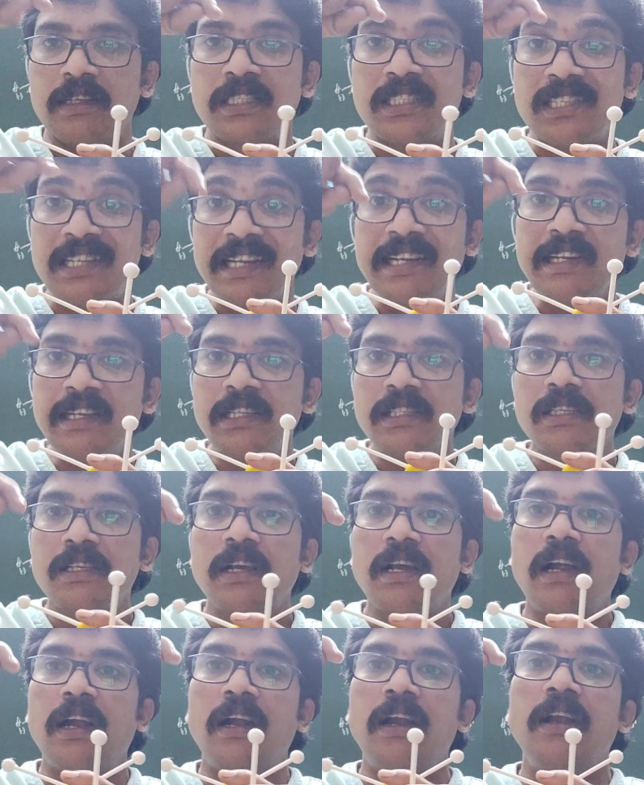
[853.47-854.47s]
strain is
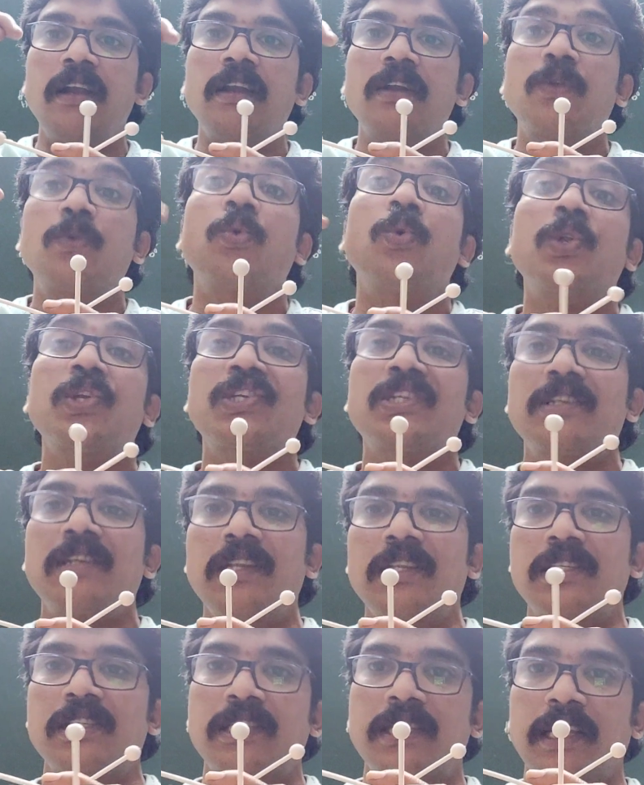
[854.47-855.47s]
called torsional
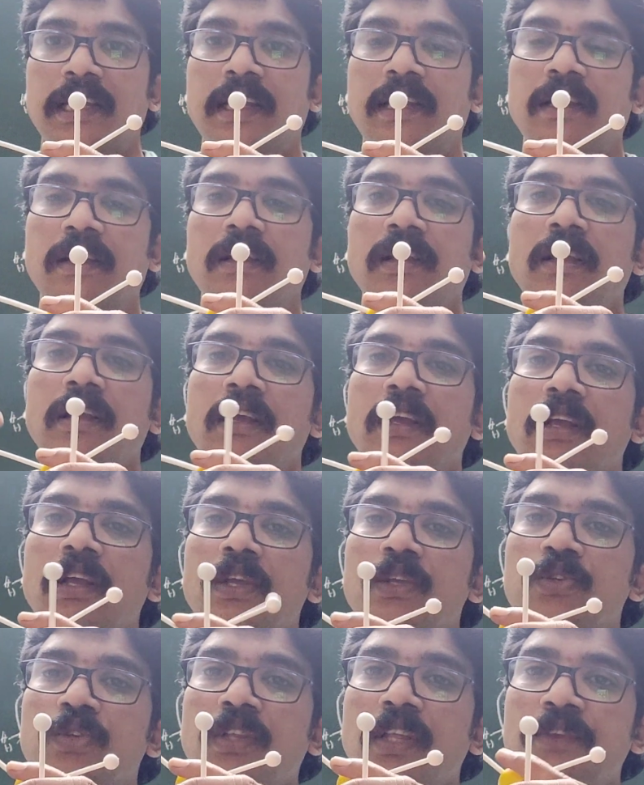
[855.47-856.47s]
strain.
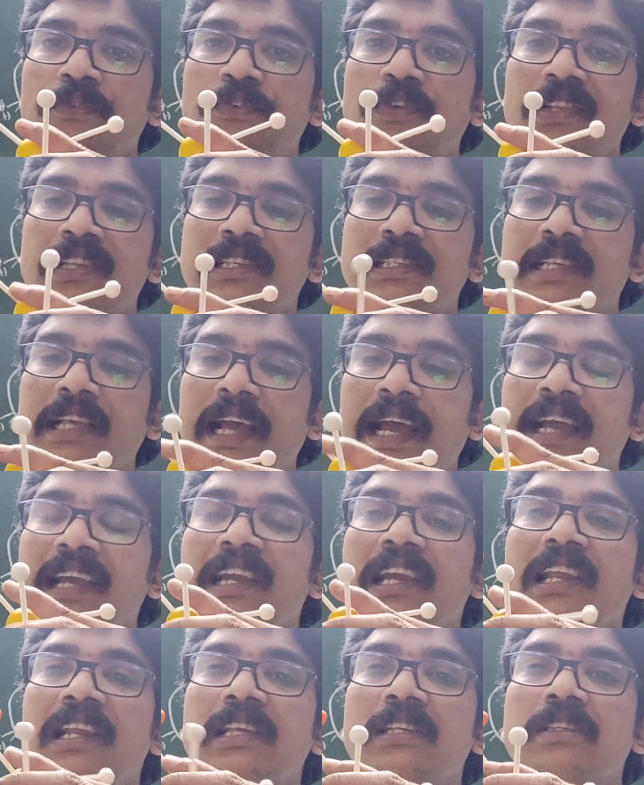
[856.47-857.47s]
So therefore, this
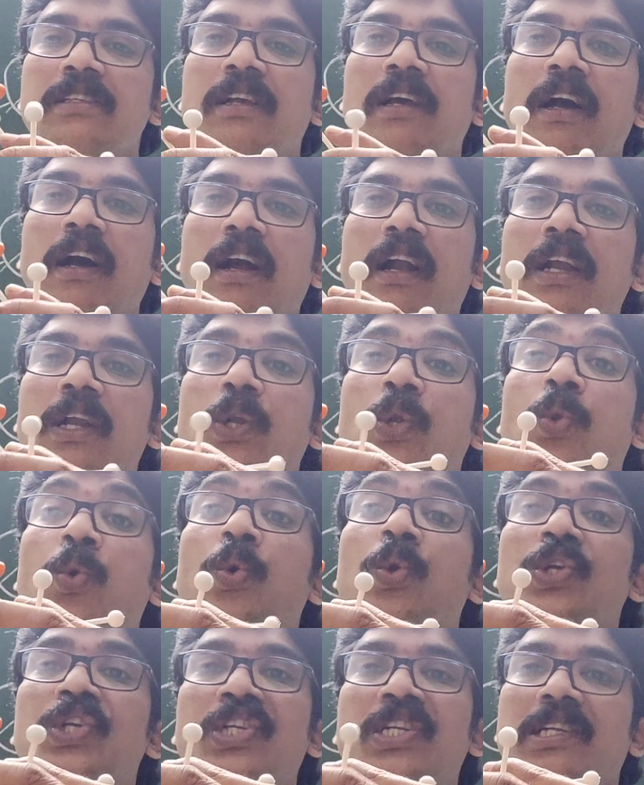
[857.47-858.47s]
angle is called
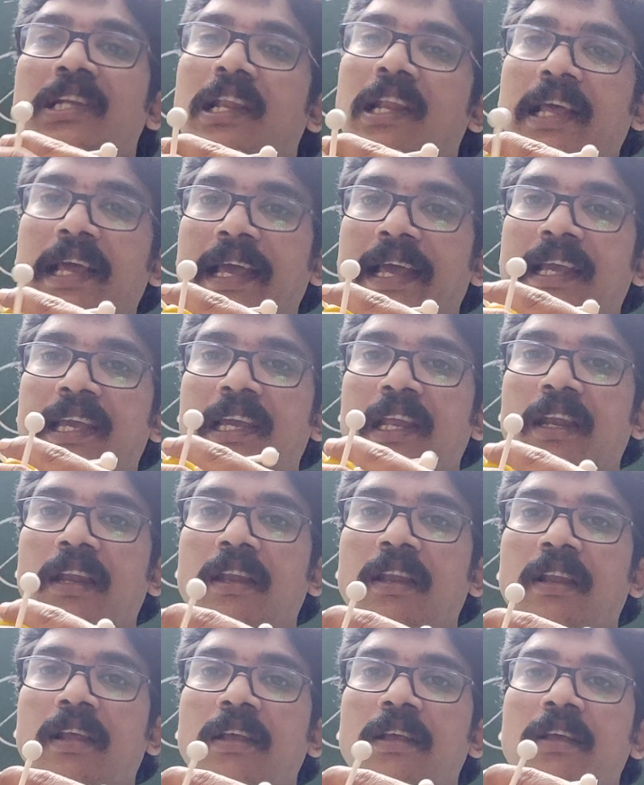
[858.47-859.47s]
torsional angle,
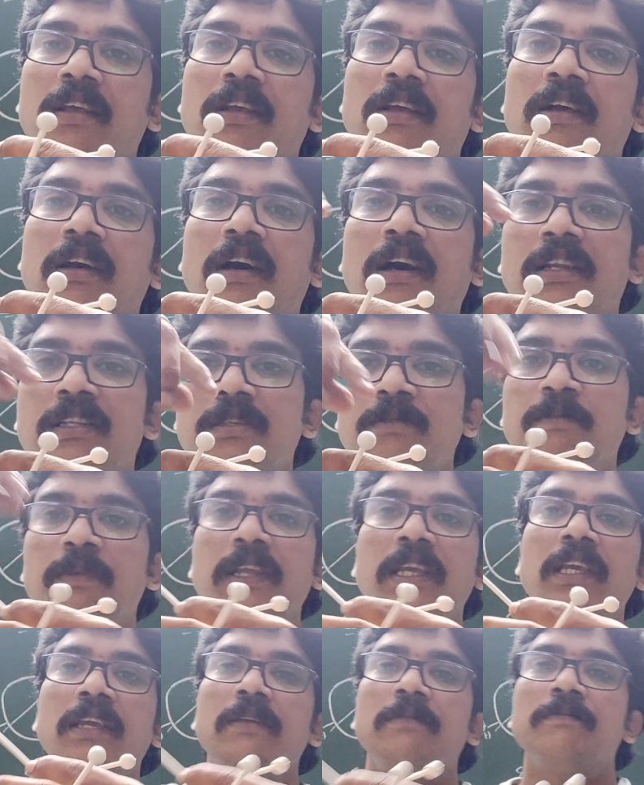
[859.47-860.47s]
or
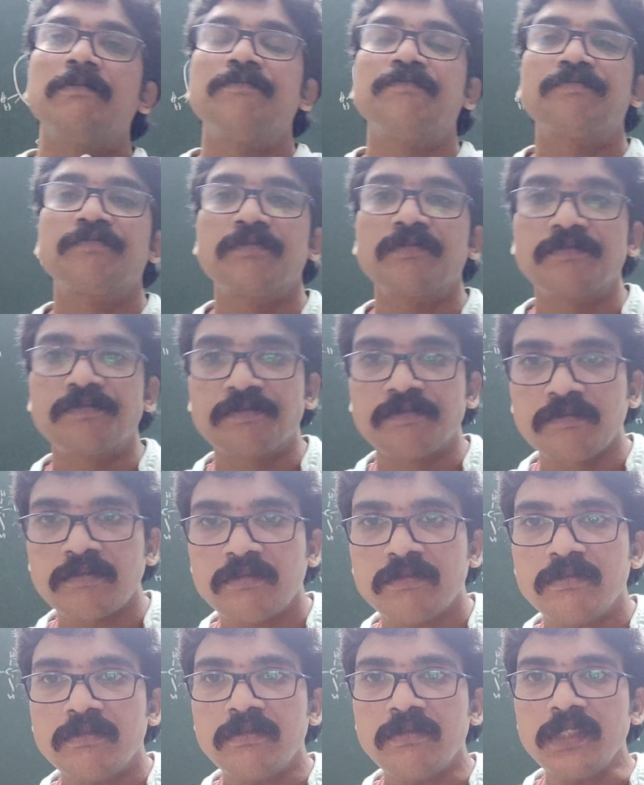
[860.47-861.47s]
simply
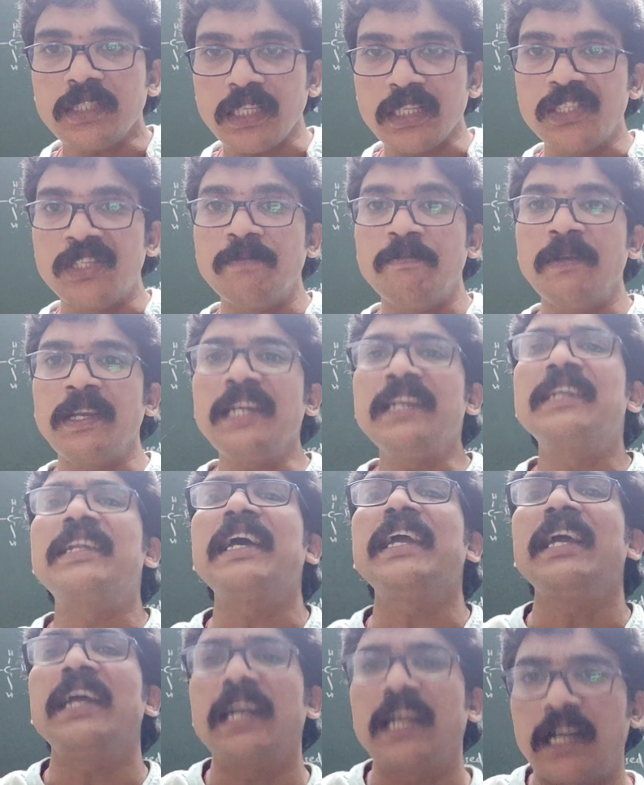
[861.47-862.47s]

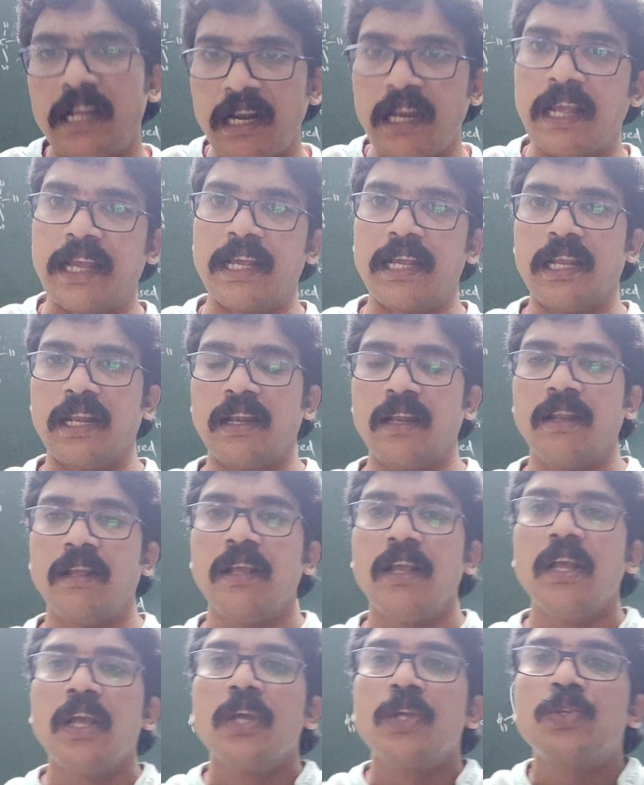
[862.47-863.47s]
dihedral angle.
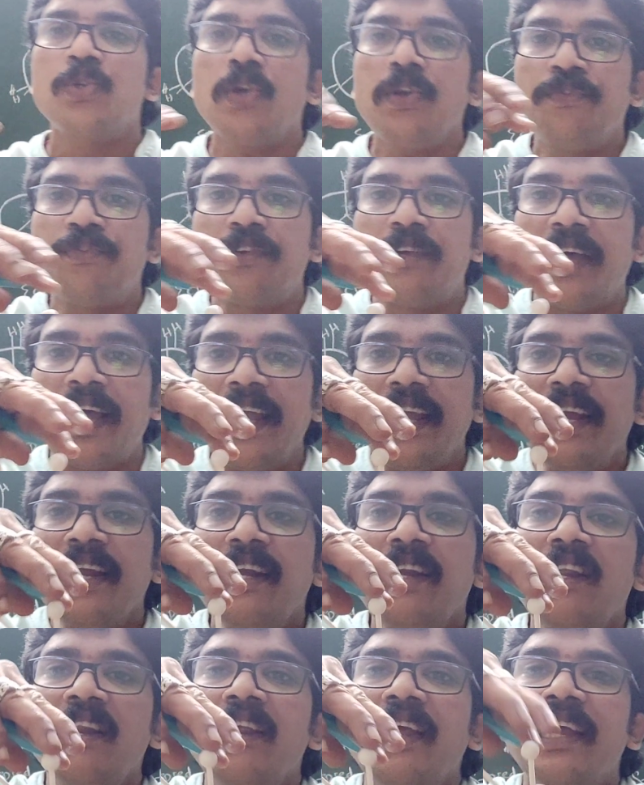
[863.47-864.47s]
So if
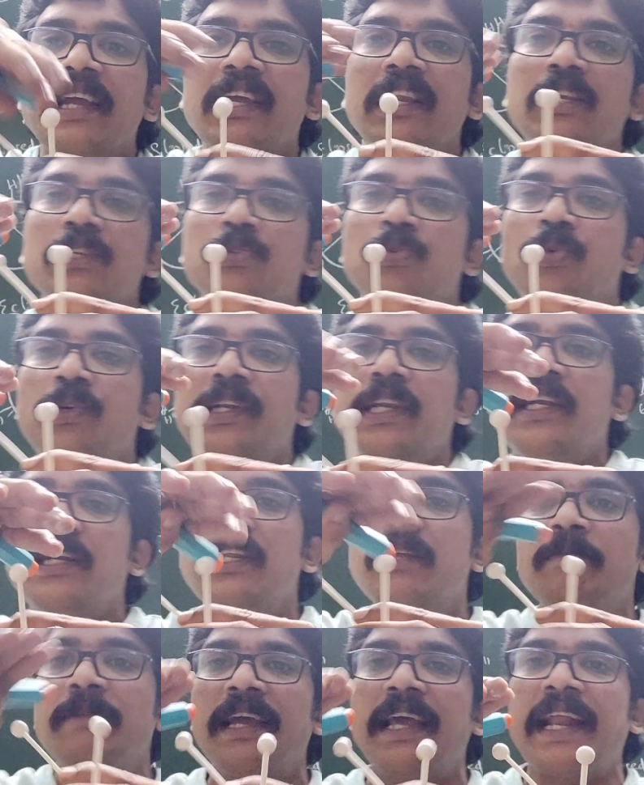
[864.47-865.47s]
dihedral angle is
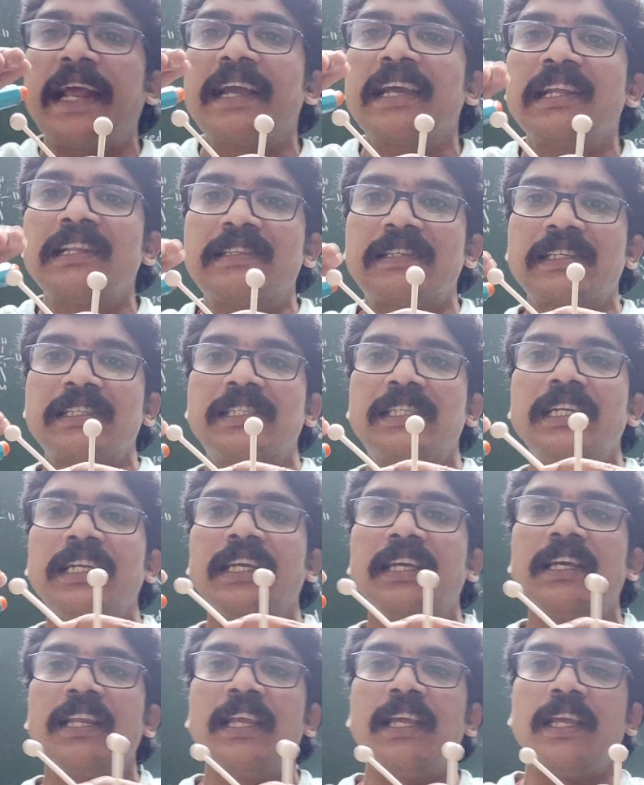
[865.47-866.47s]
rotated by angle 60
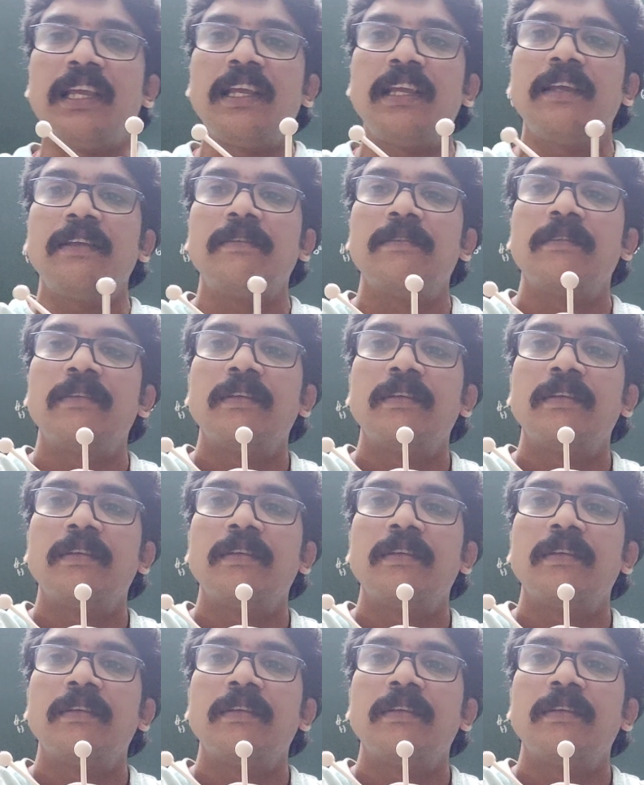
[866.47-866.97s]
degree,